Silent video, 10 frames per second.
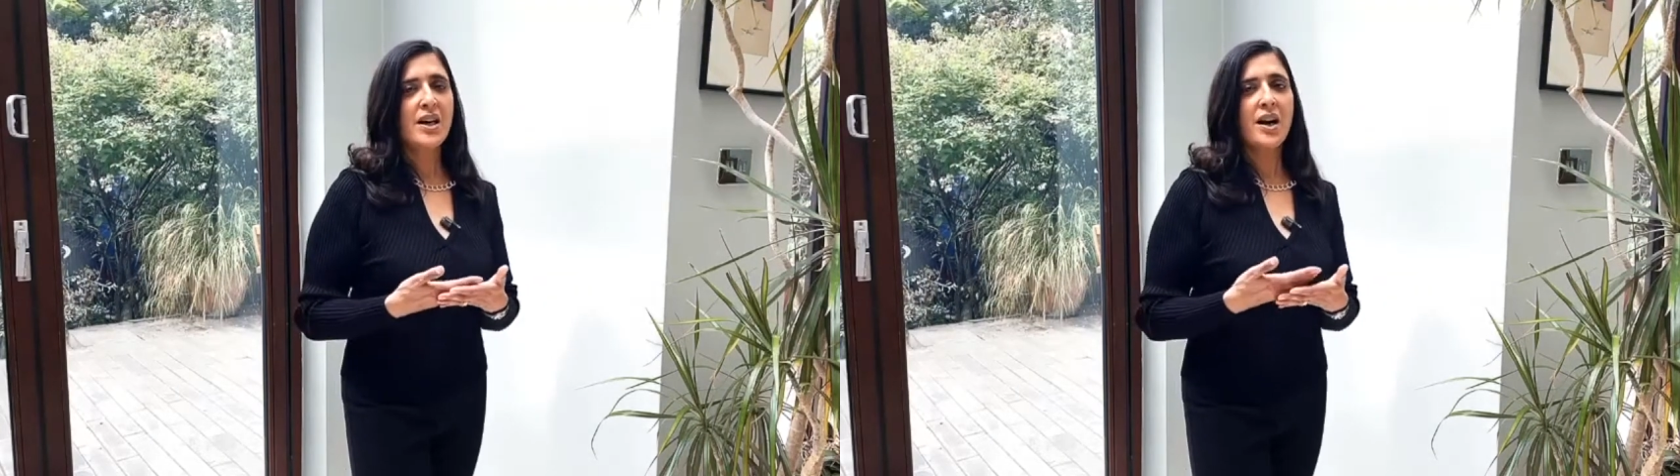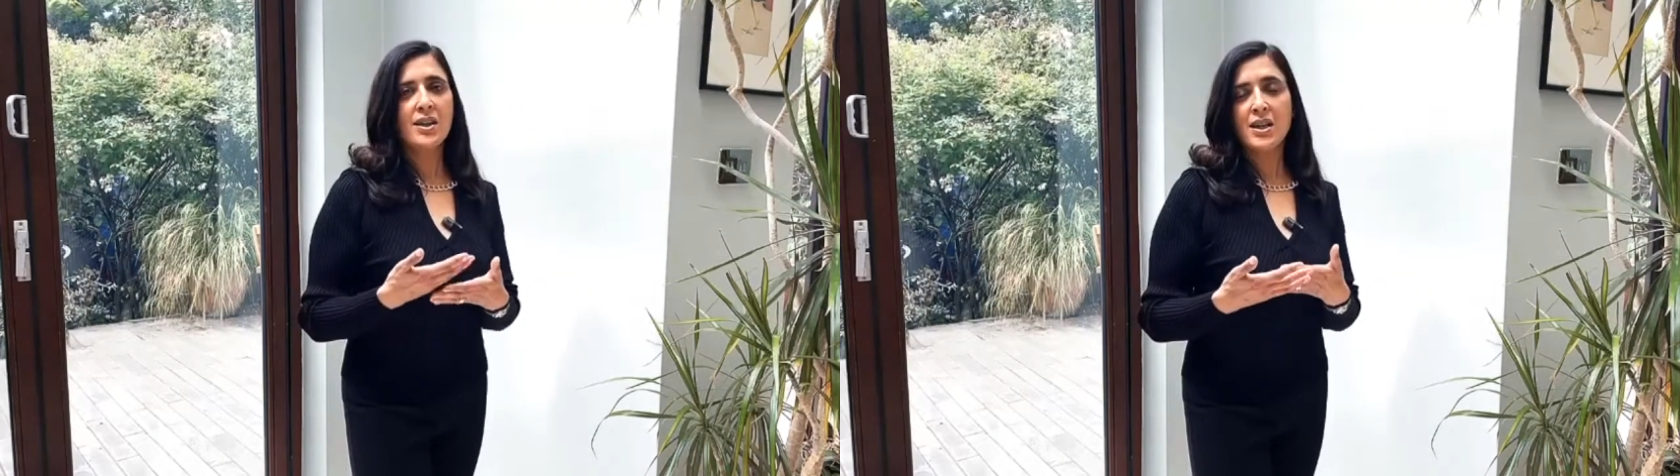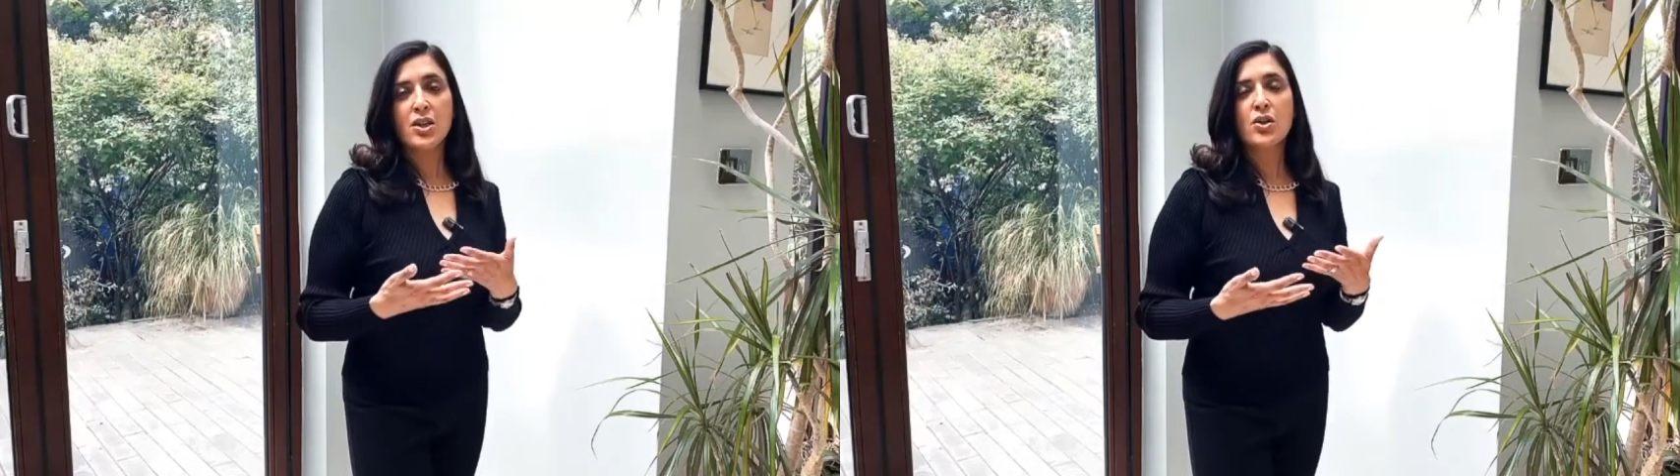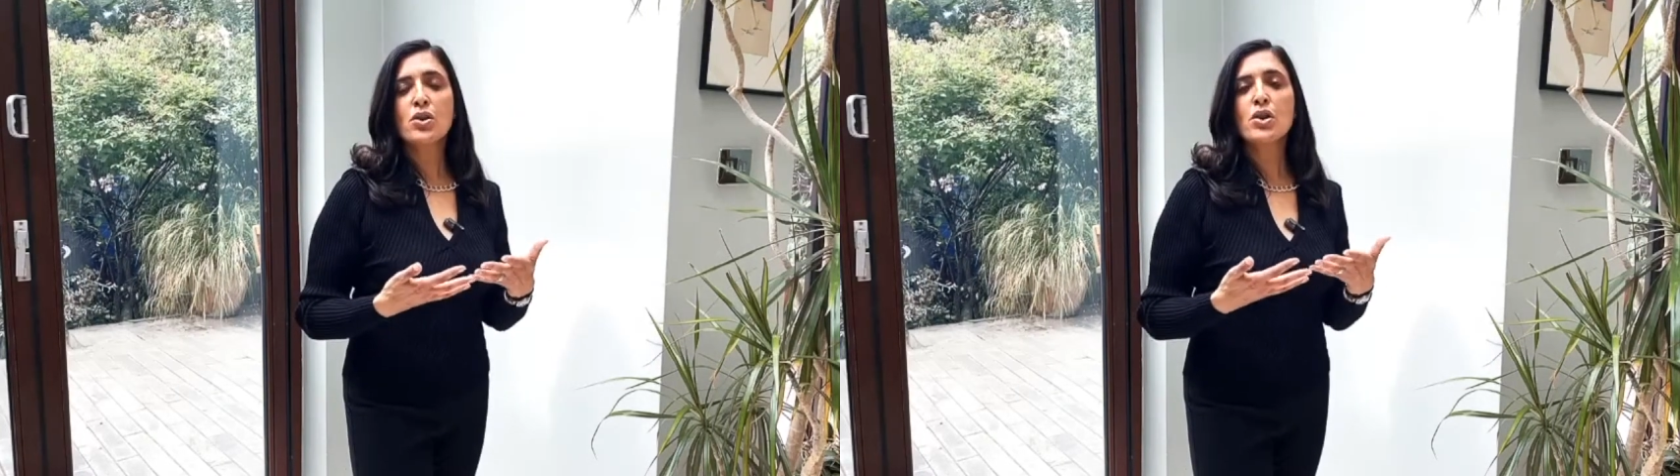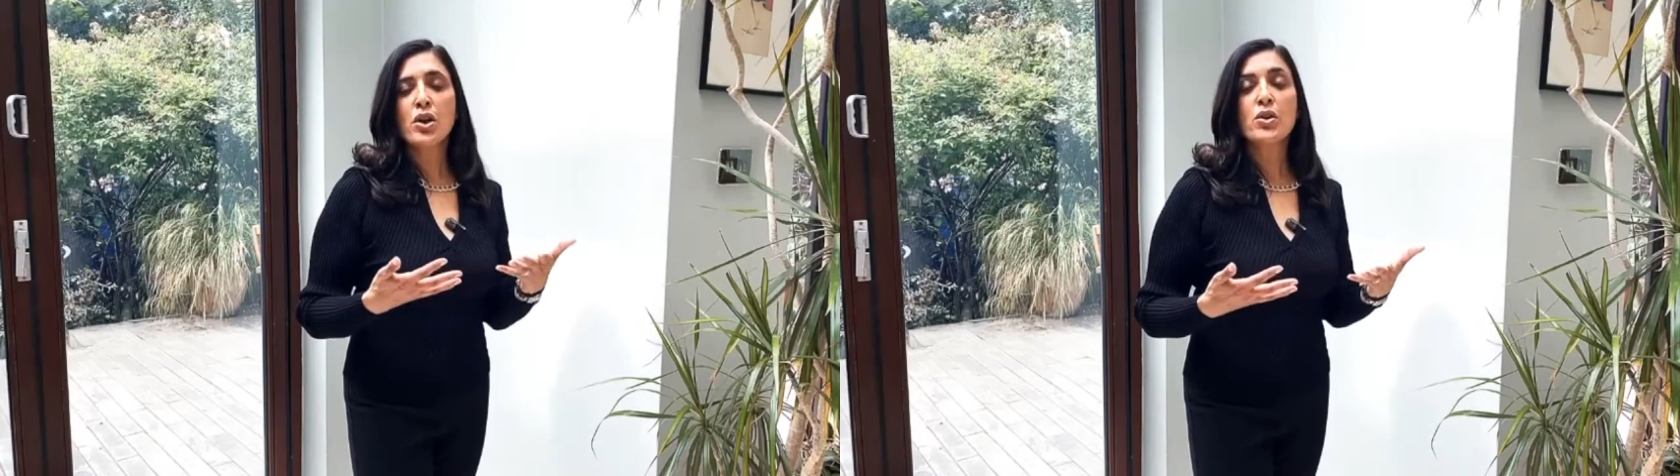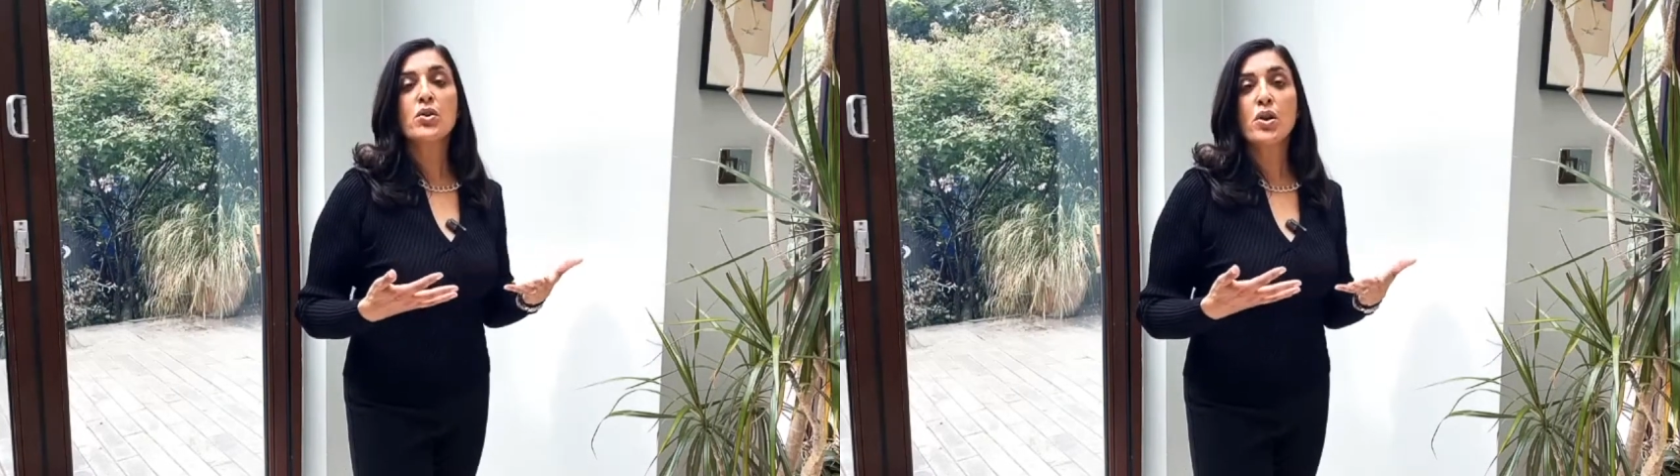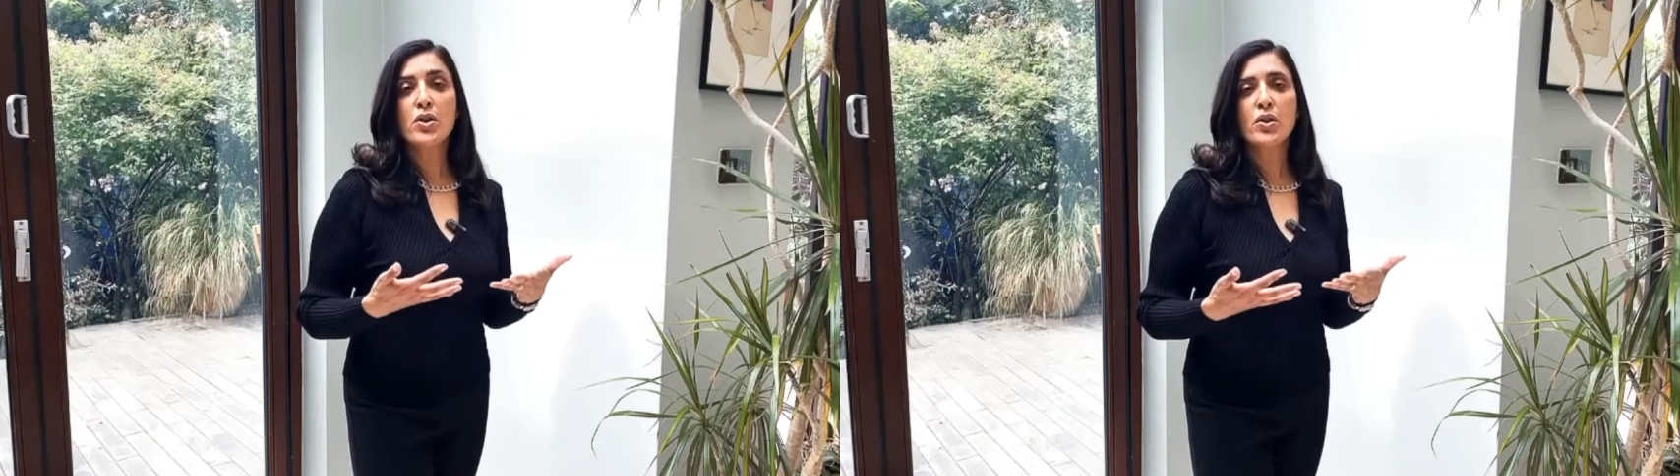I think you're